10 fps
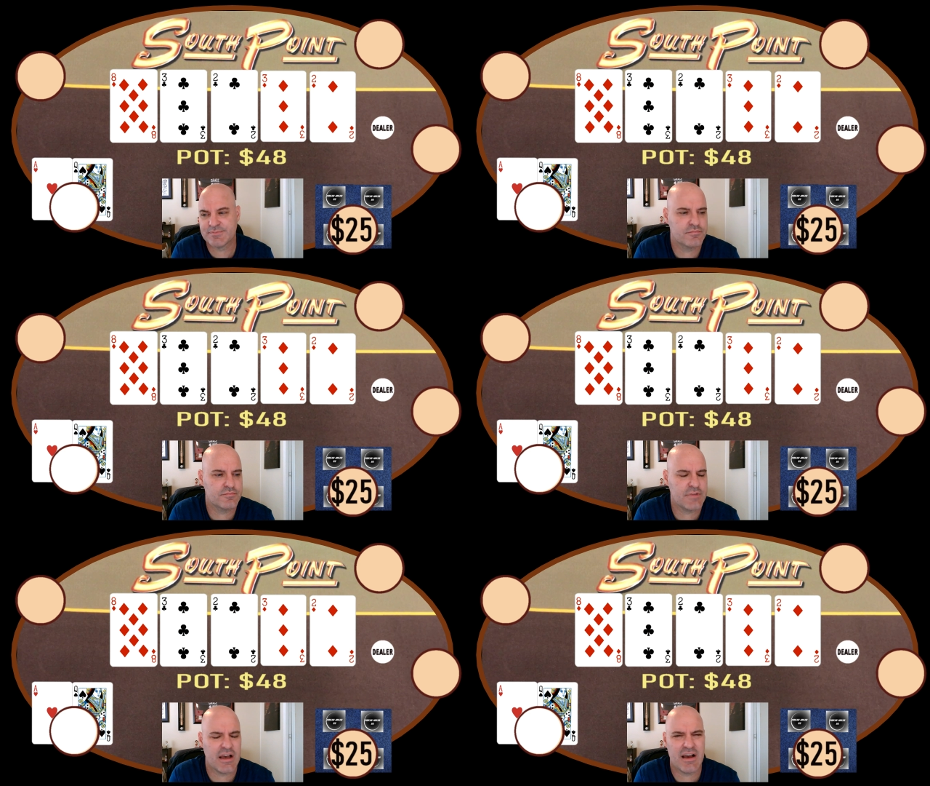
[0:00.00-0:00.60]

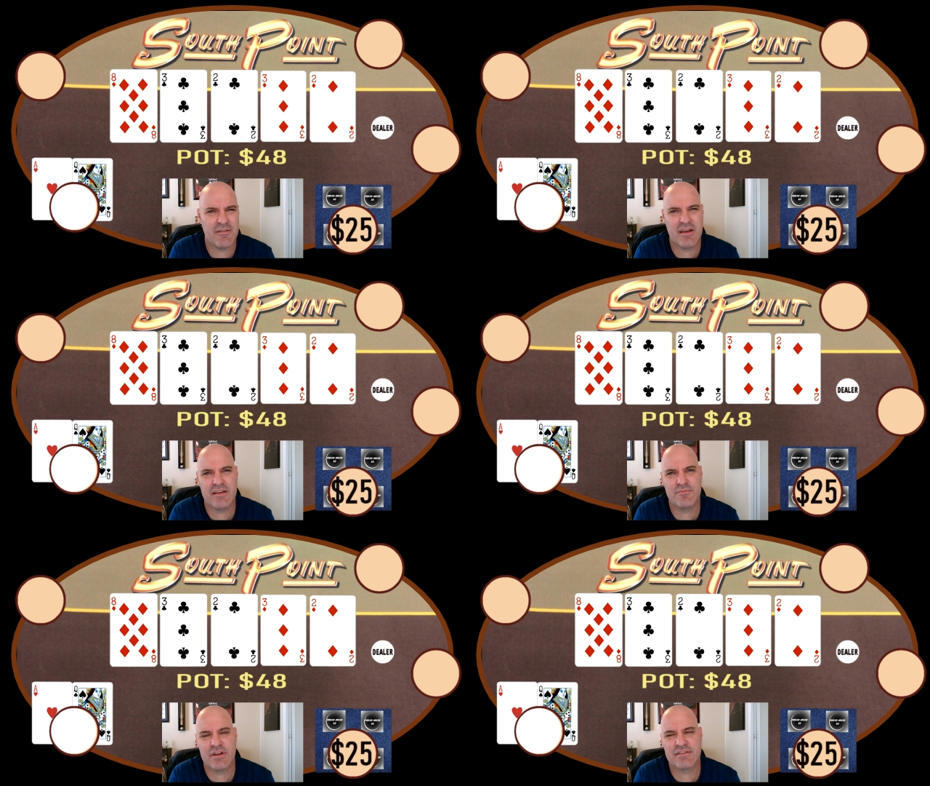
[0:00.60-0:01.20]
Yeah, I
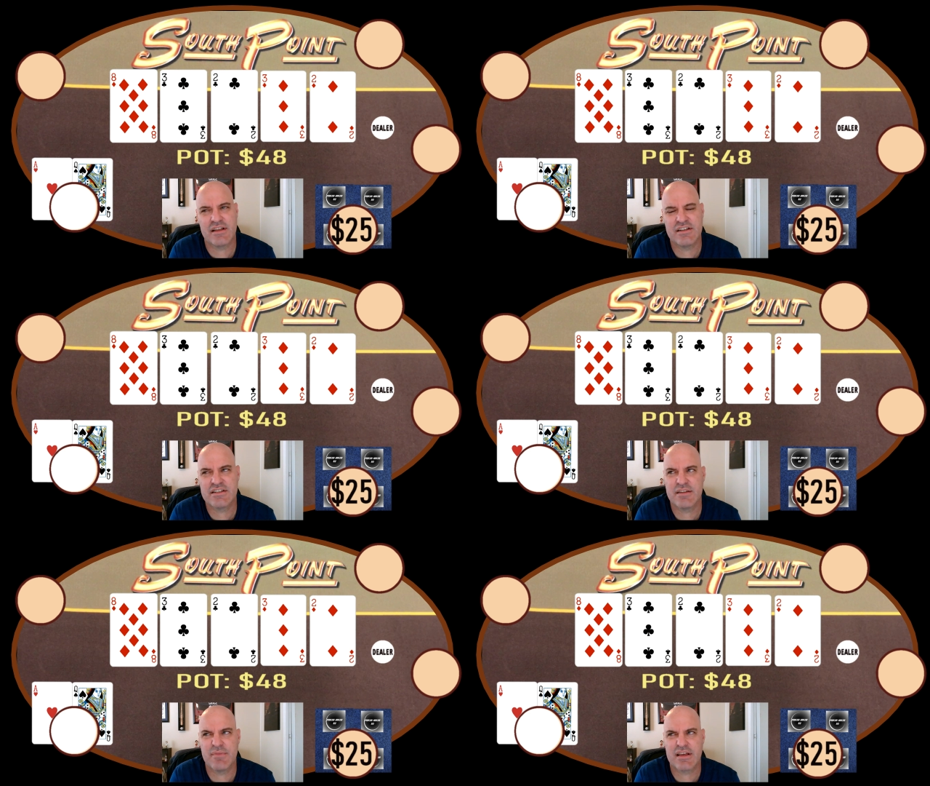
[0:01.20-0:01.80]
mean, but it just
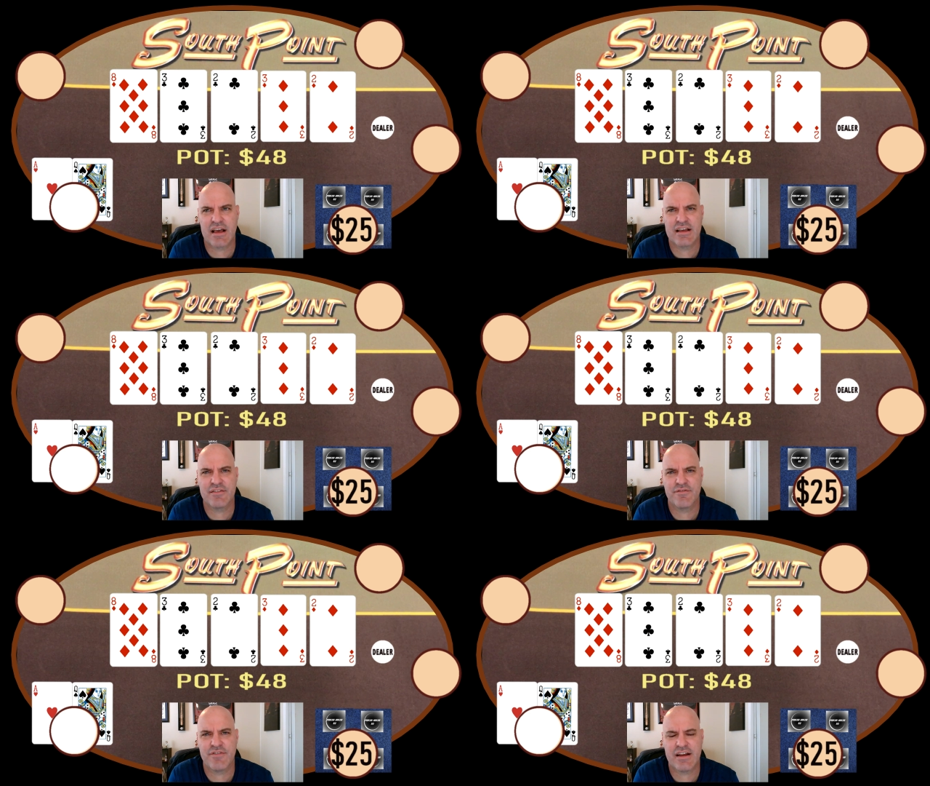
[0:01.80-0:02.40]
didn't make. I
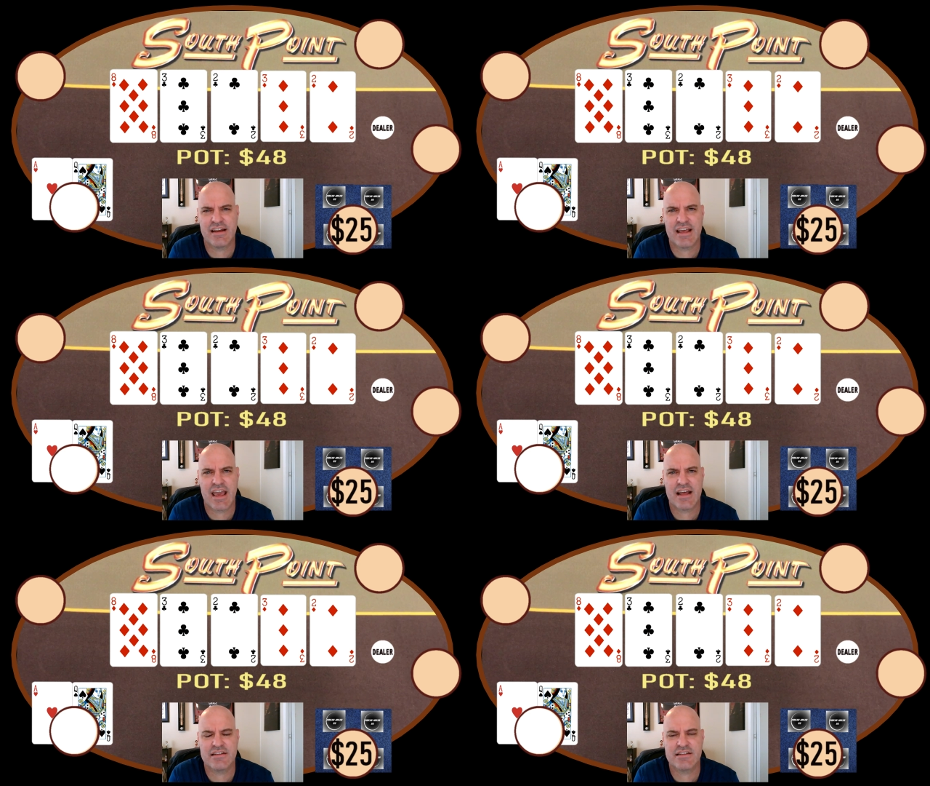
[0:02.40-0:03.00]
can't find any
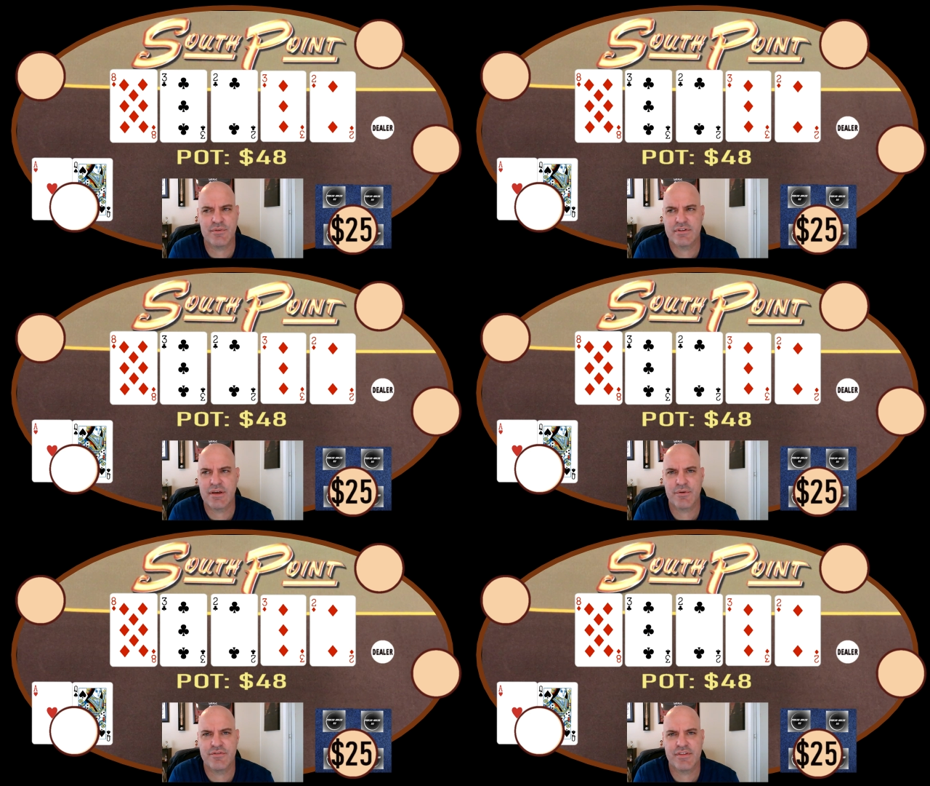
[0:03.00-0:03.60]
hands that
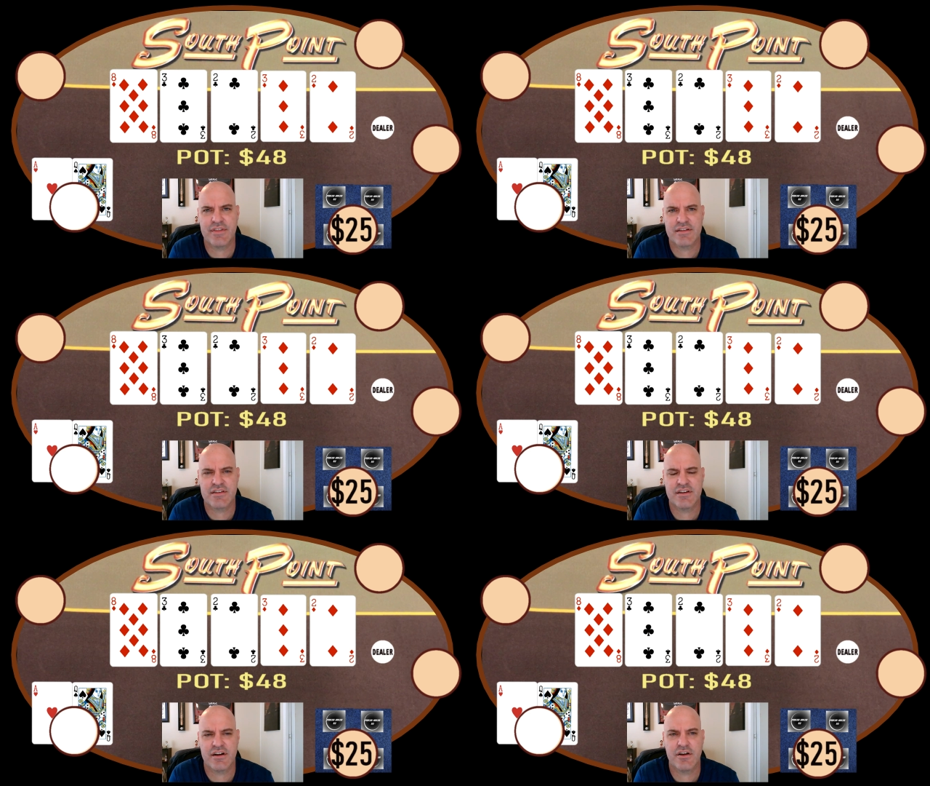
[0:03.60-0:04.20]
would fit that
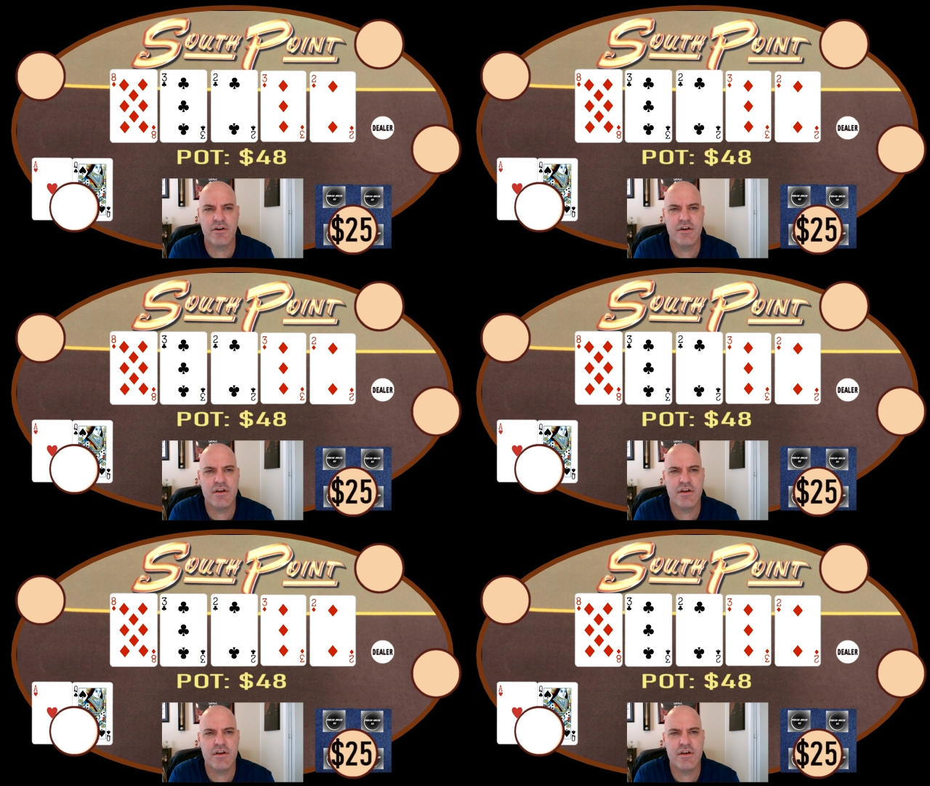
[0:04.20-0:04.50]
scenario.